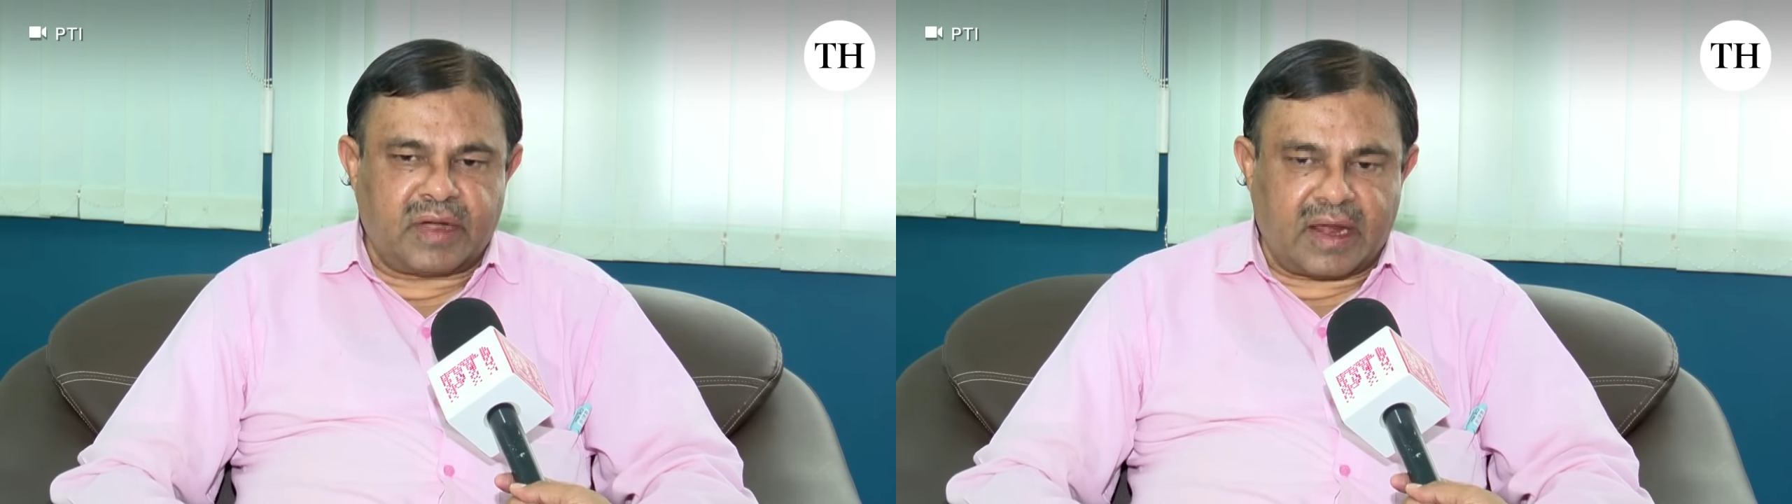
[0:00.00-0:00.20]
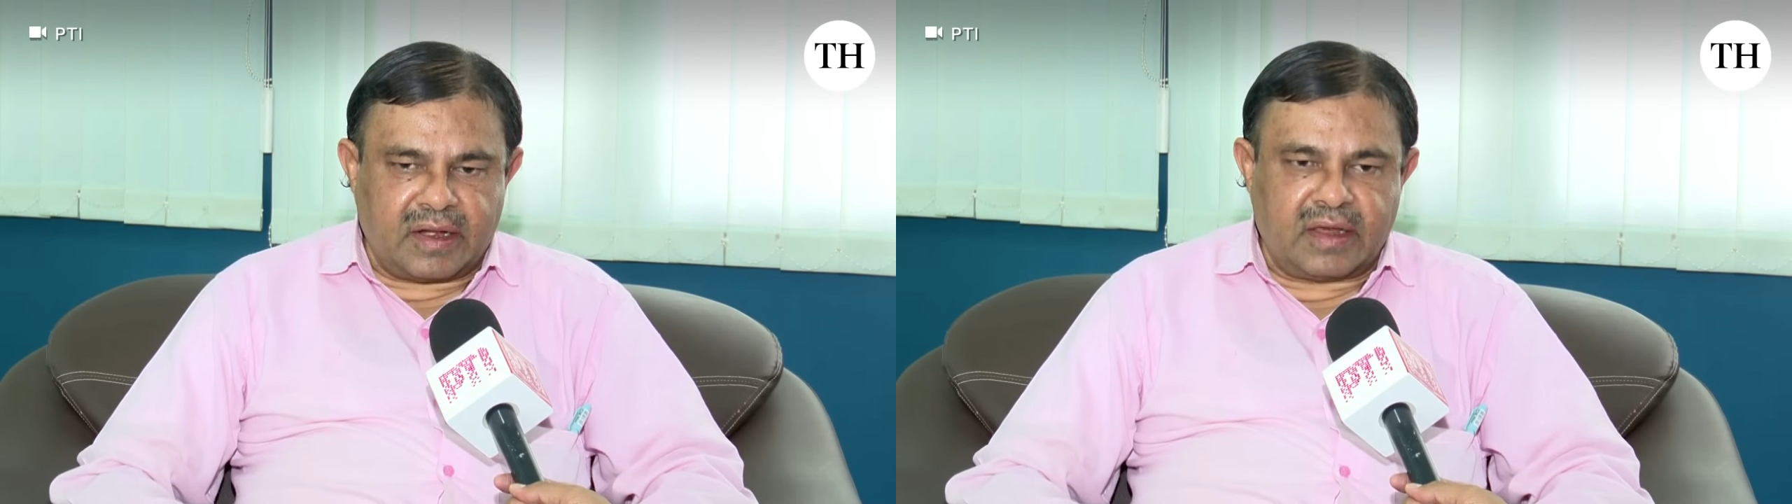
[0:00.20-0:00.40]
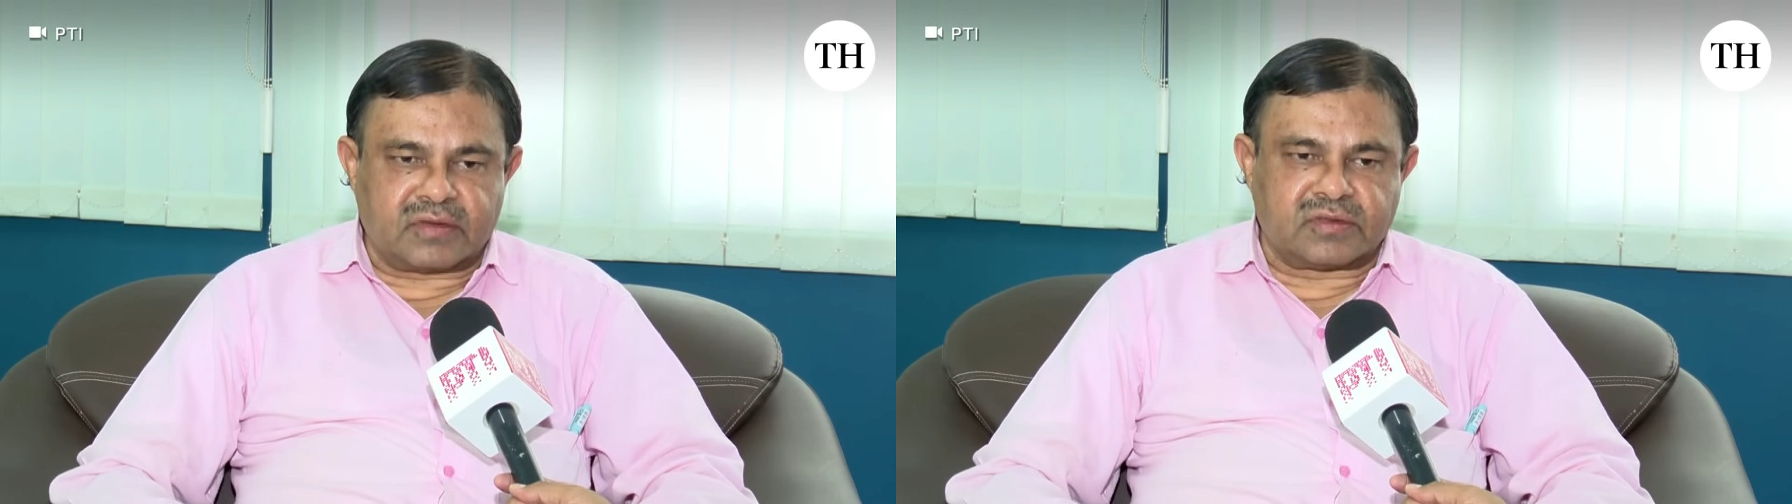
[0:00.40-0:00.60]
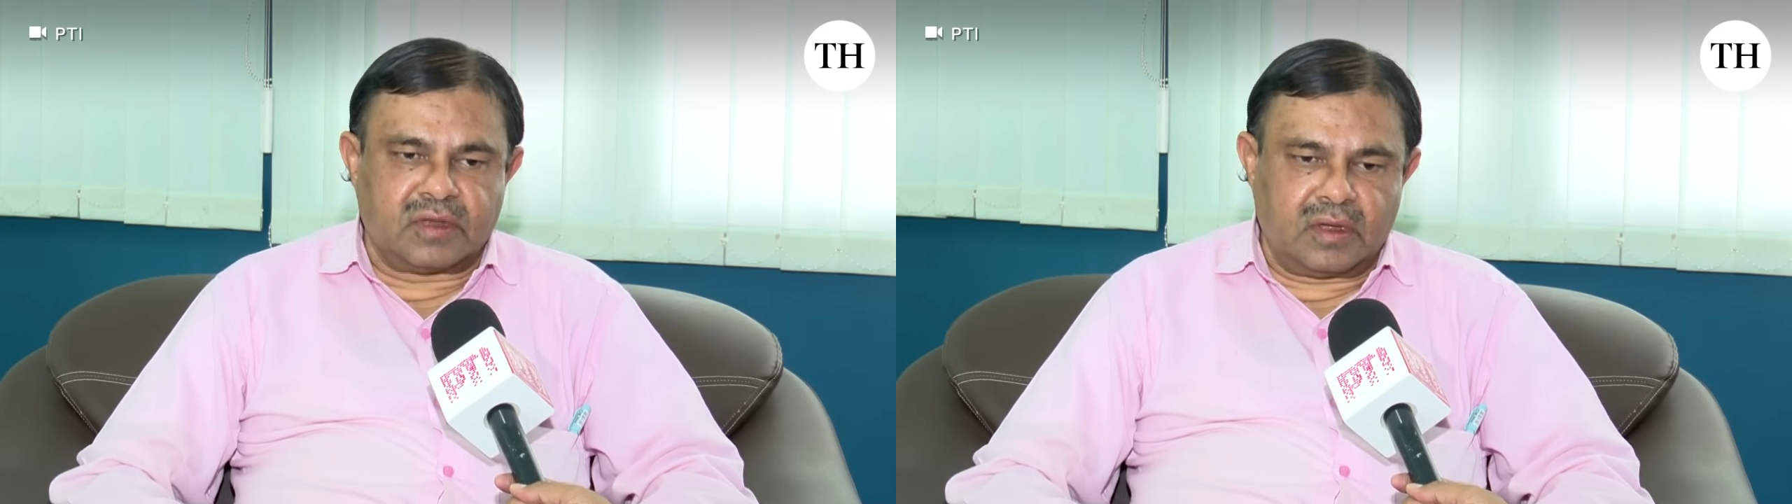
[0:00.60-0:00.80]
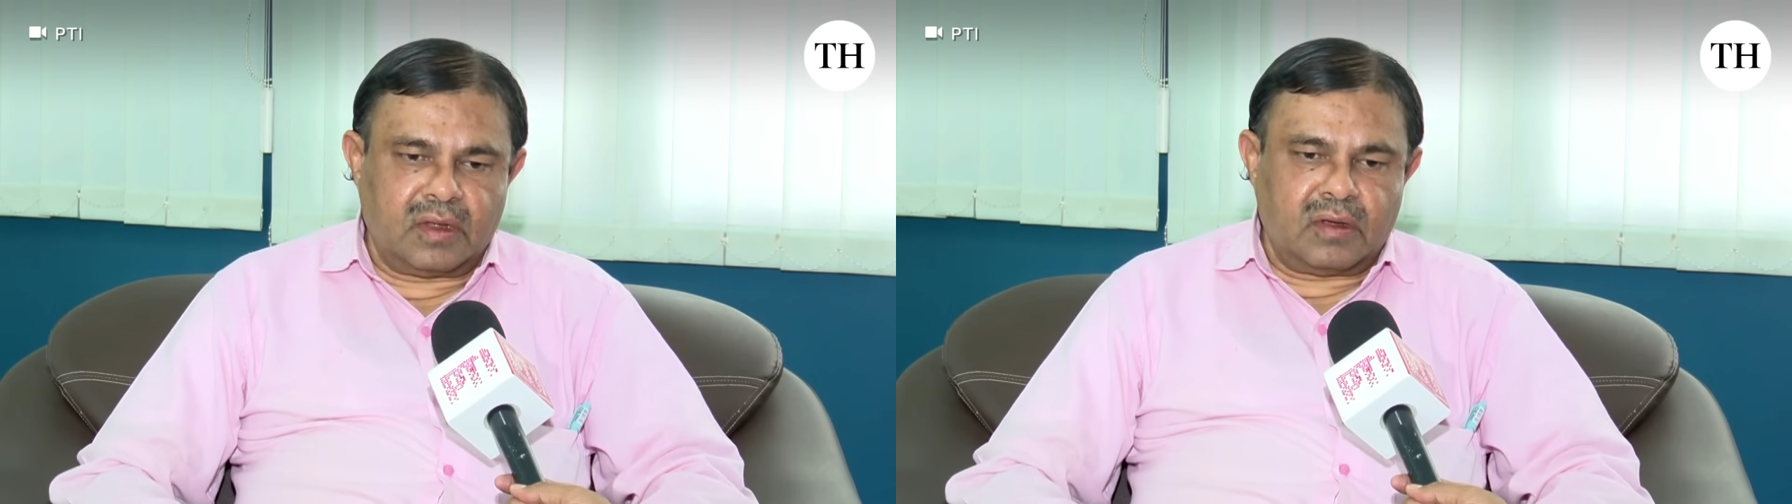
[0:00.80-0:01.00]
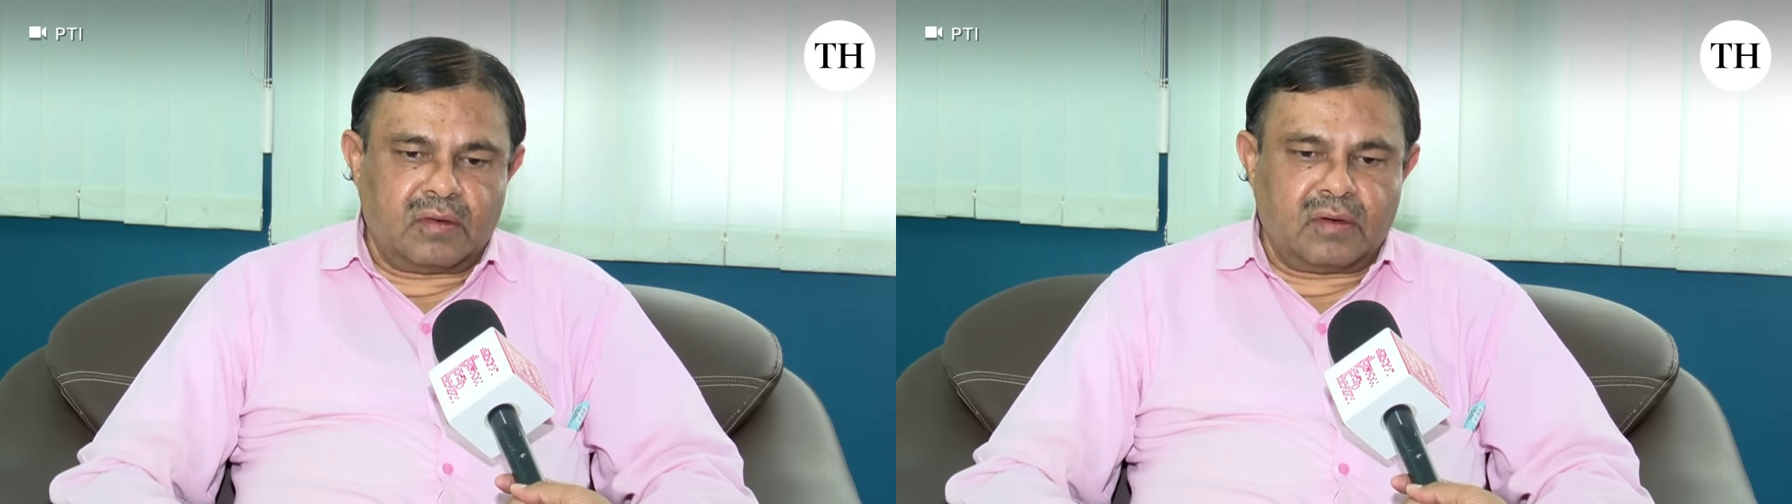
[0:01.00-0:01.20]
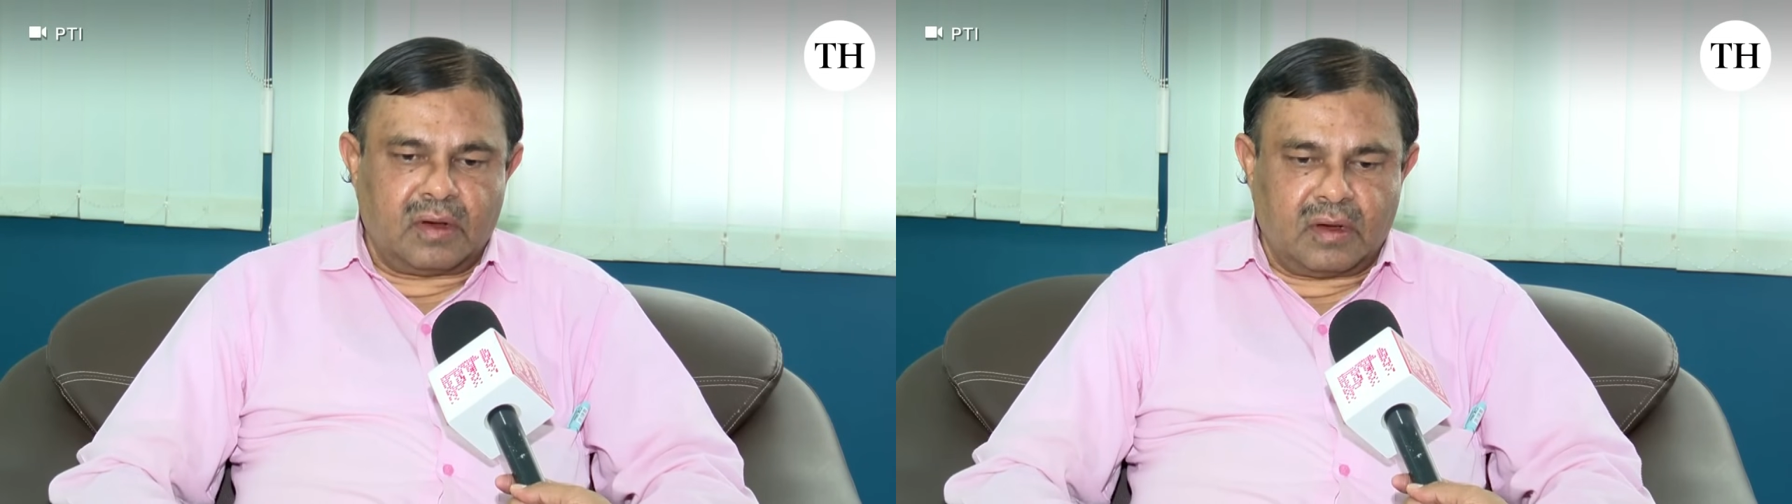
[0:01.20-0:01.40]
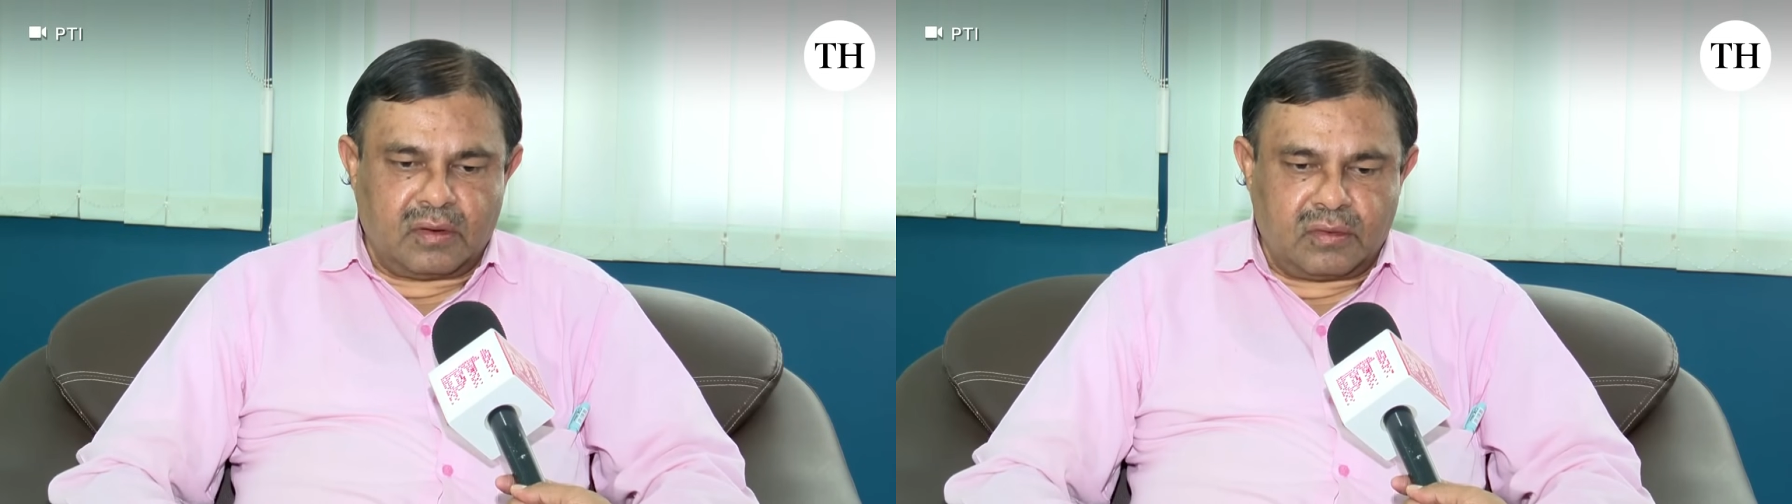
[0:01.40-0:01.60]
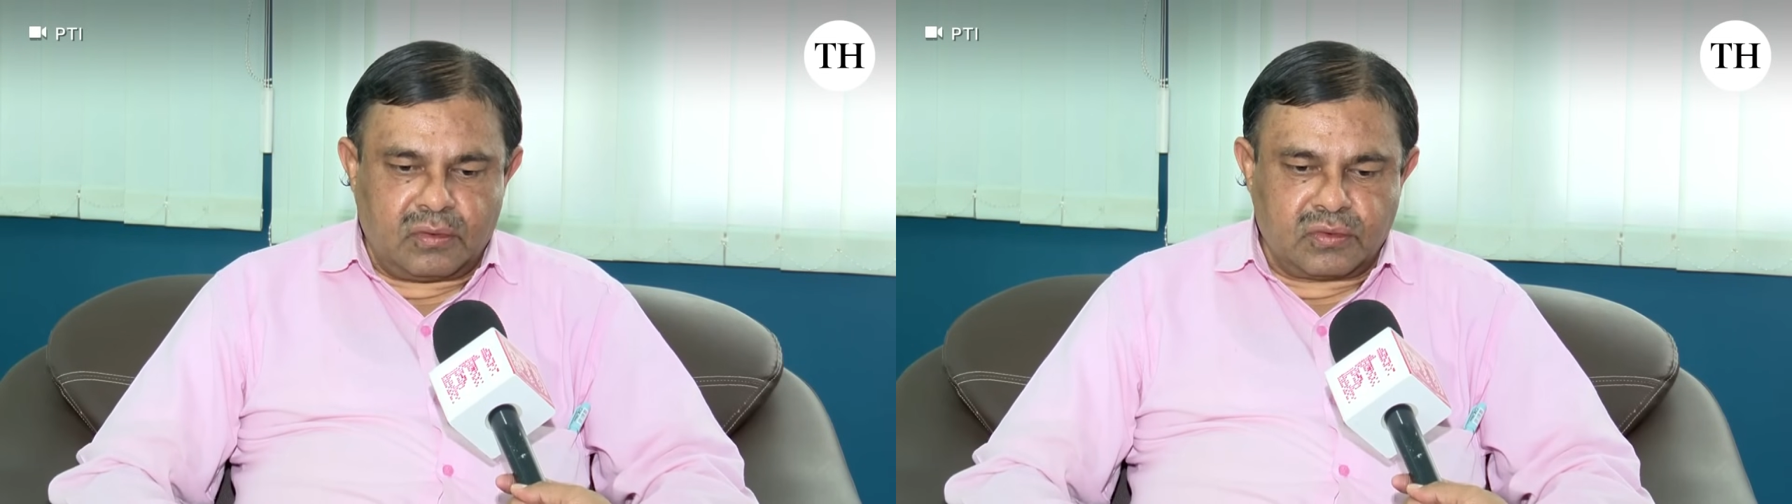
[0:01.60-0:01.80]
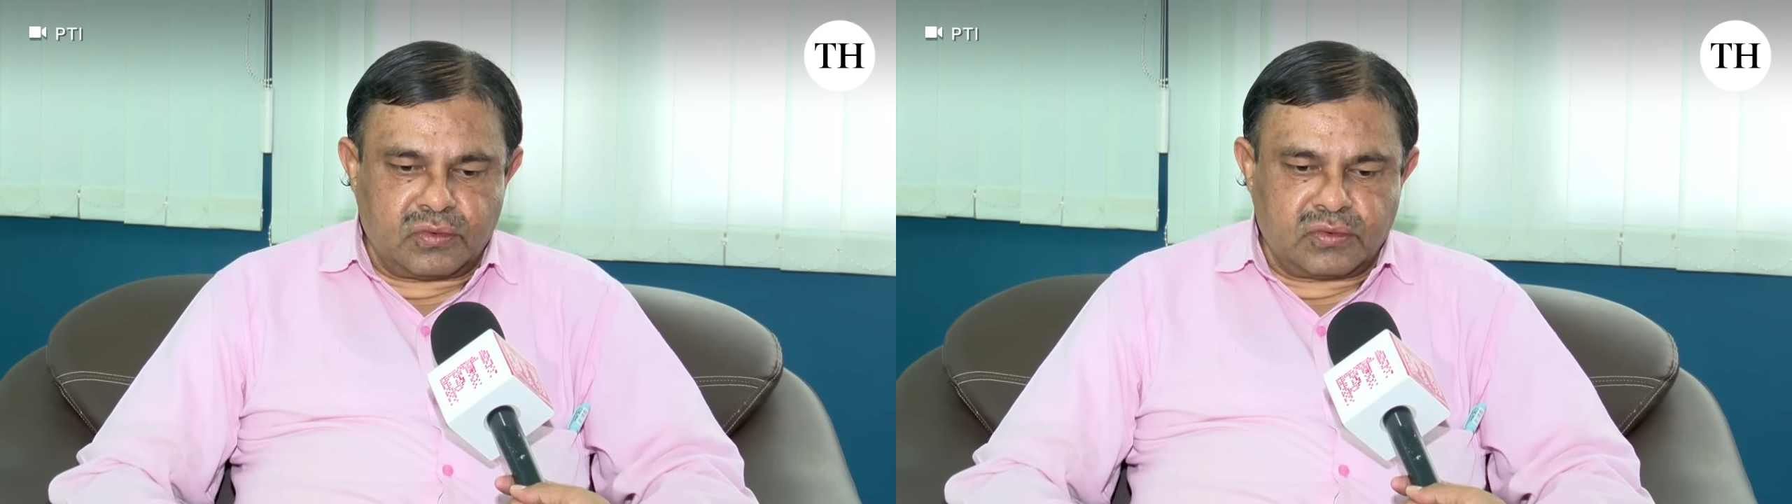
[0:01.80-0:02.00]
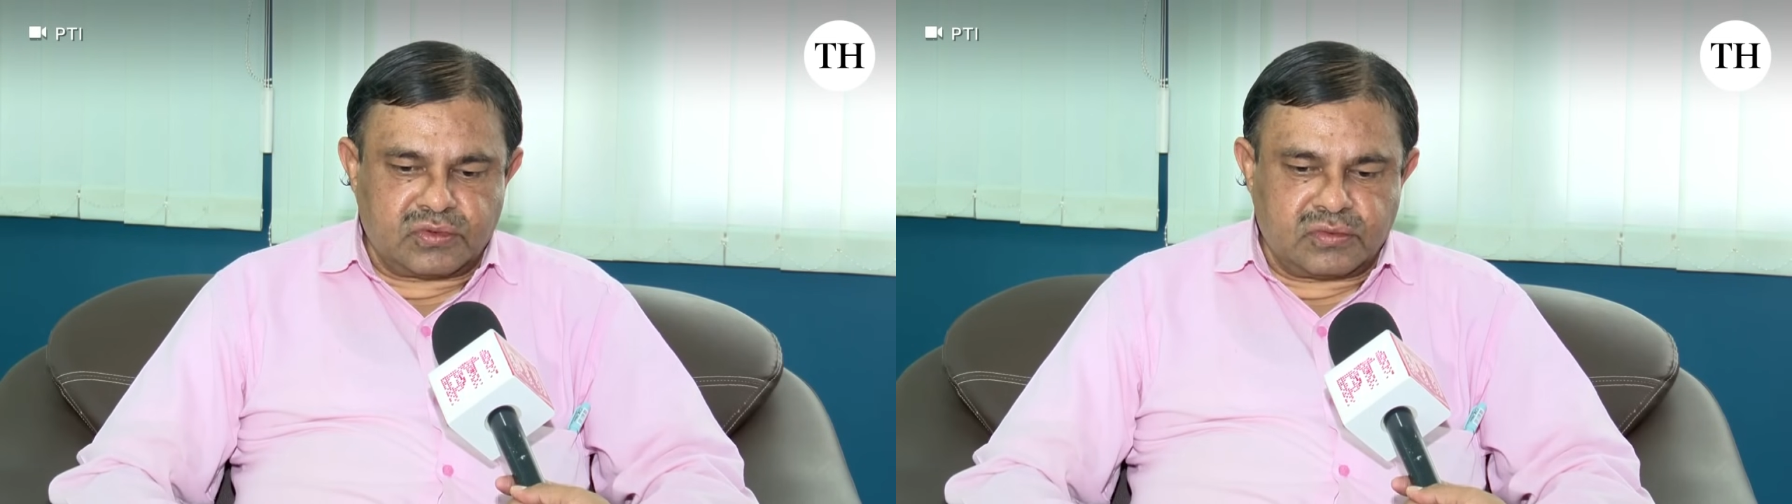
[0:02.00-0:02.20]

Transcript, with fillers: techniques uh, to